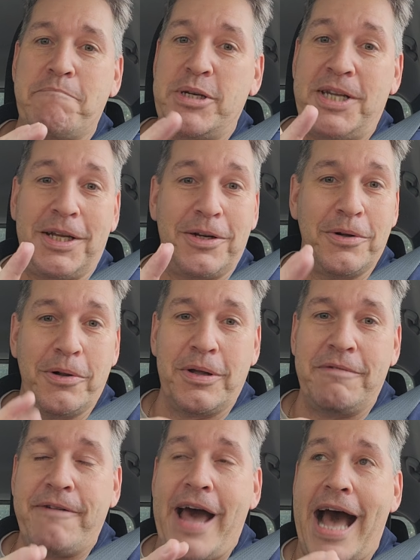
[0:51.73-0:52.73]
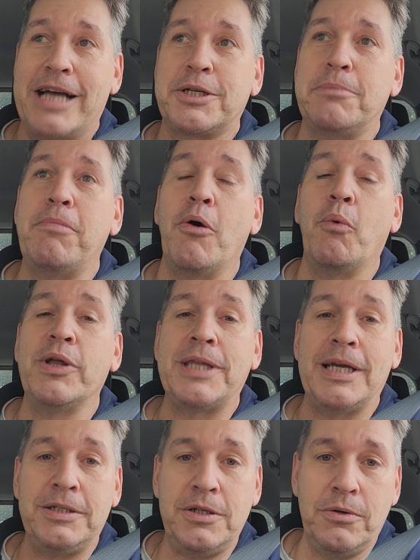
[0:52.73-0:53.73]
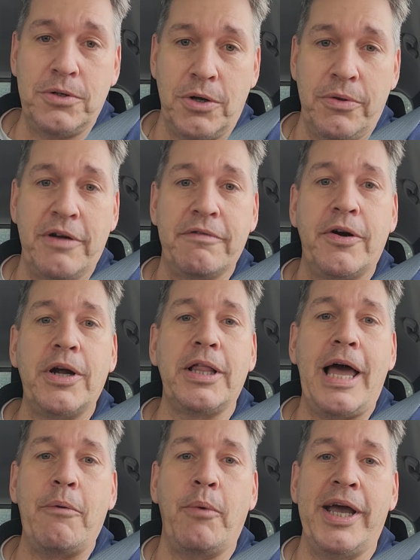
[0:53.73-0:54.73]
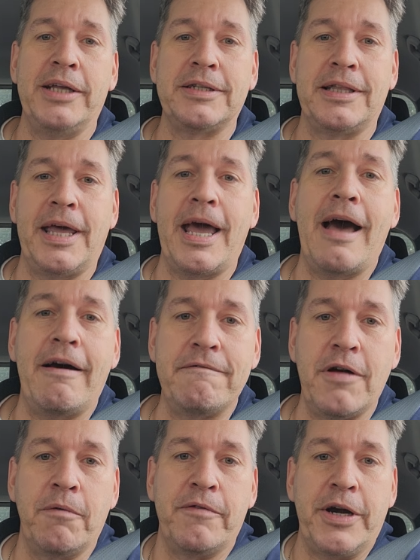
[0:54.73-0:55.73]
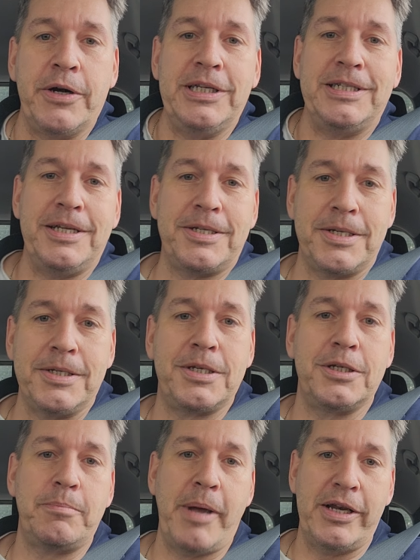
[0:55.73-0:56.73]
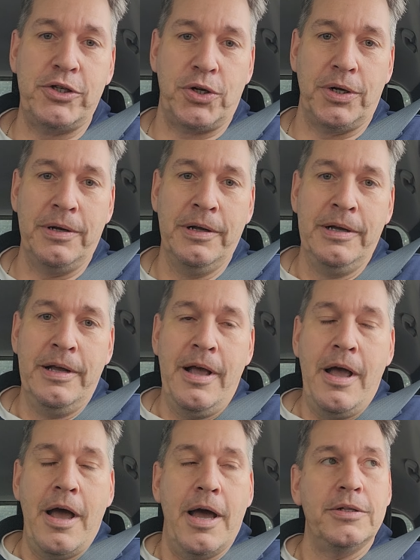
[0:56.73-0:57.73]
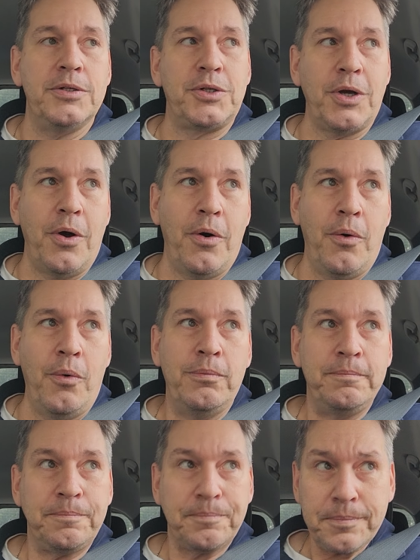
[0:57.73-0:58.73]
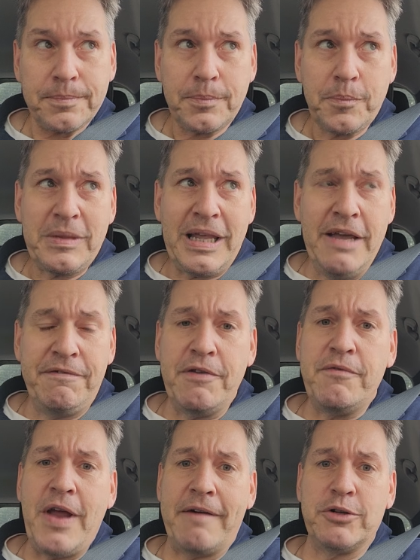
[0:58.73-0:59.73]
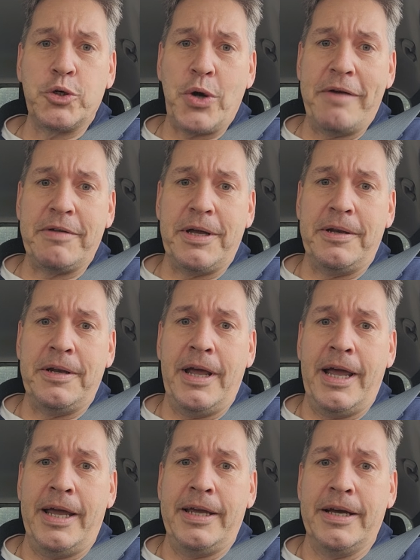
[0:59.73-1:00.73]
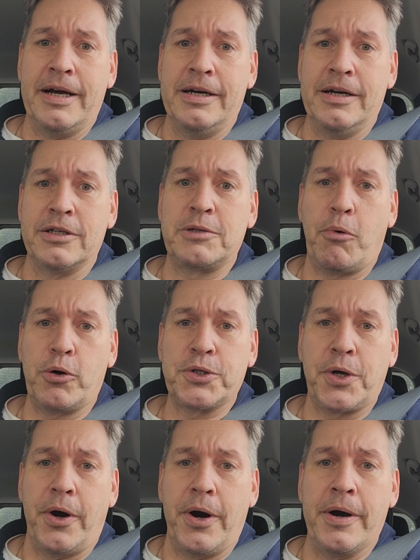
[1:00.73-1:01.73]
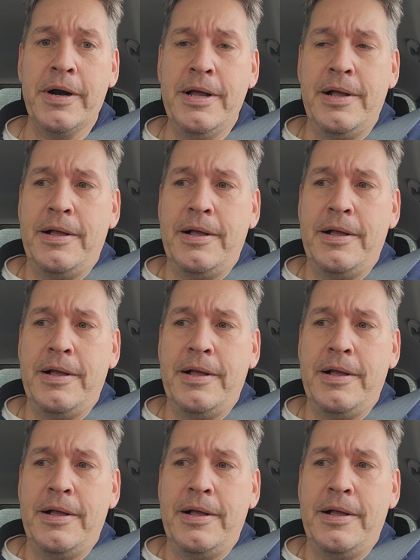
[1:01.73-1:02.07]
particularly fast, but what they do, they're very lightweight and they have a very decent suspension. And so, if you've never driven a sports car,